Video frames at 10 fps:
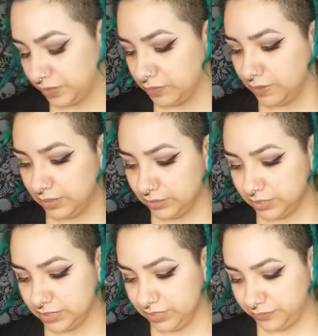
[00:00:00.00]
Wow, they're
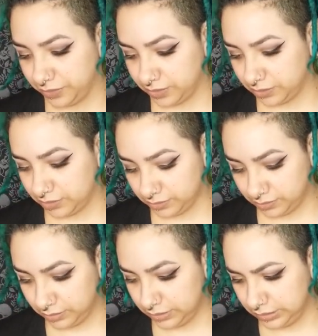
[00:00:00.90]
different
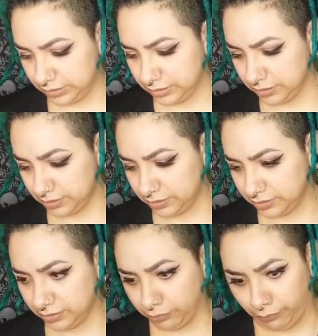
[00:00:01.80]

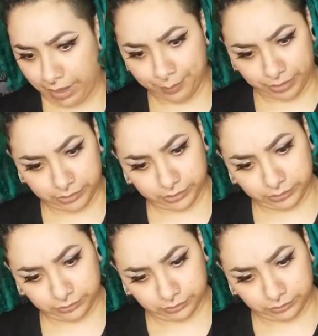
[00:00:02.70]
wrappers.